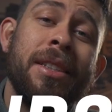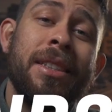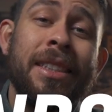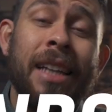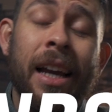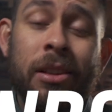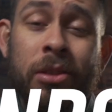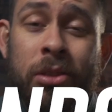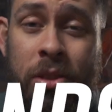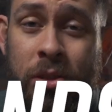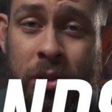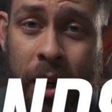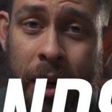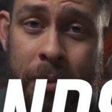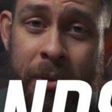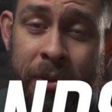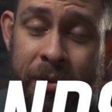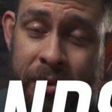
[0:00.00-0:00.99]
a
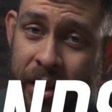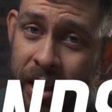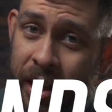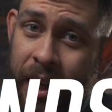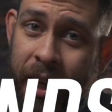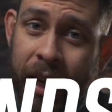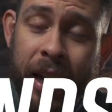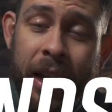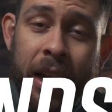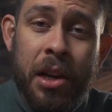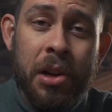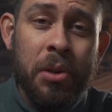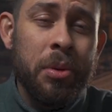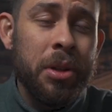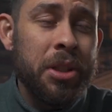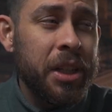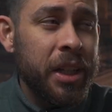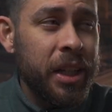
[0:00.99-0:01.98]
Soundstripe affiliate,
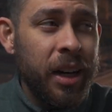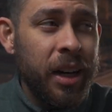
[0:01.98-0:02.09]
which I